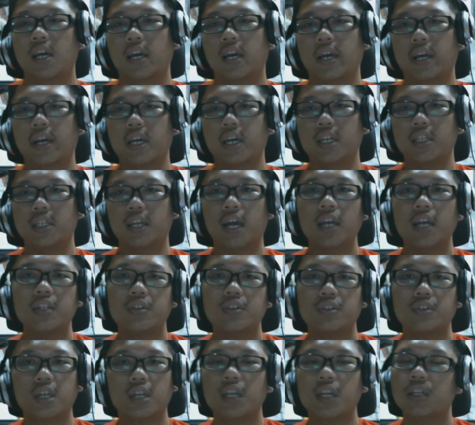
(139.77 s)
and I
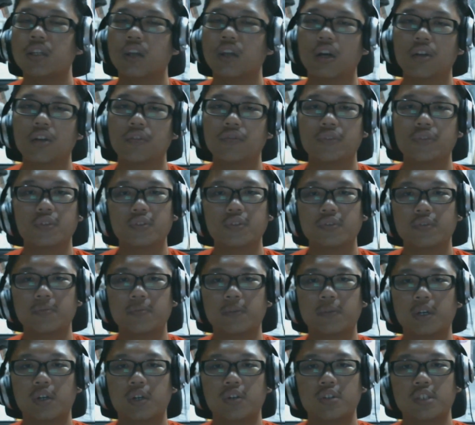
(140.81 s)
don't get a lot of views from
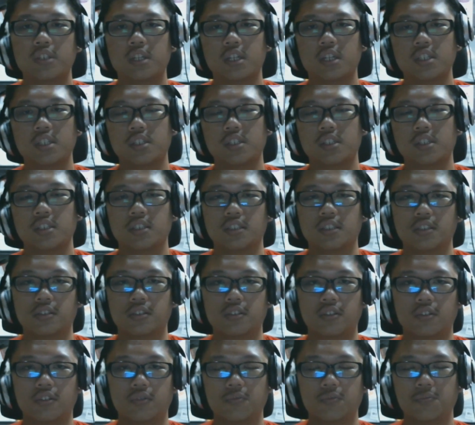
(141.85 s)
my own country because, you
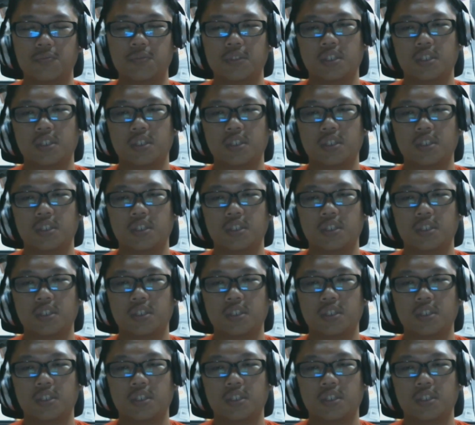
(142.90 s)
know,